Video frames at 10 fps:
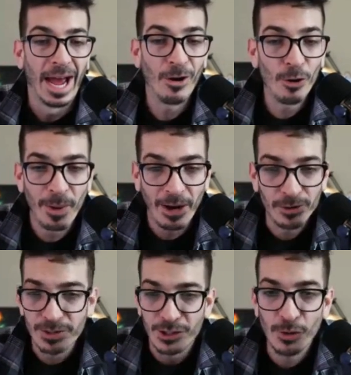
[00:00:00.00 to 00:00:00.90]
How about
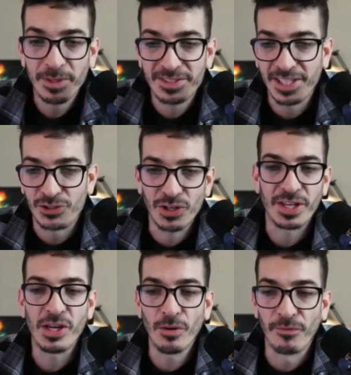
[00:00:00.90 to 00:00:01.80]
human centric
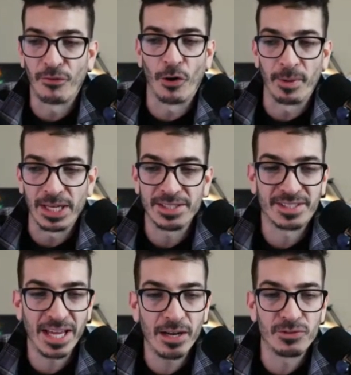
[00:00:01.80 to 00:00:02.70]
yield farming?
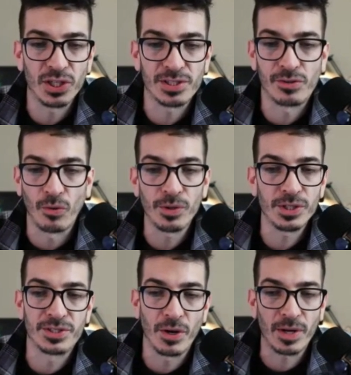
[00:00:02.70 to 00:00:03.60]
Instead of just throwing your
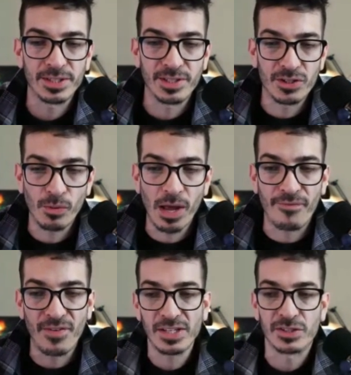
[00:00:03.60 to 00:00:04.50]
tokens into a
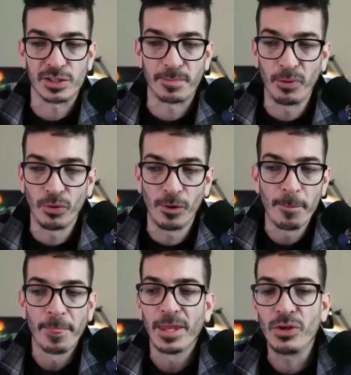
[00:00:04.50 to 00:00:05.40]
faceless pool,
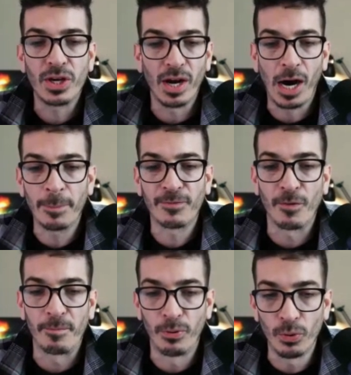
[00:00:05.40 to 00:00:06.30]
you could opt for
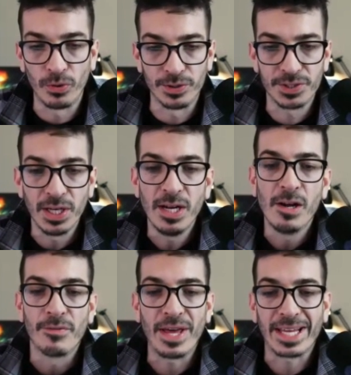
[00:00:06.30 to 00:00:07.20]
pools
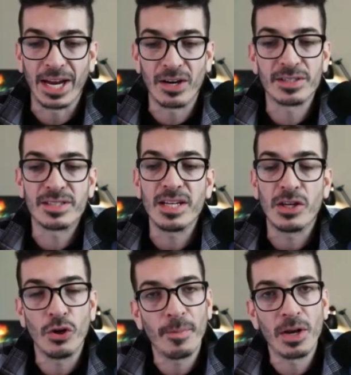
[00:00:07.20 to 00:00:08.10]
that guarantee
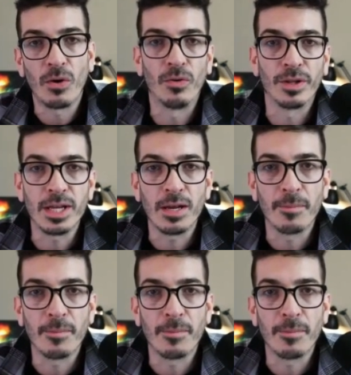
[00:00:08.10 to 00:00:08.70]
human only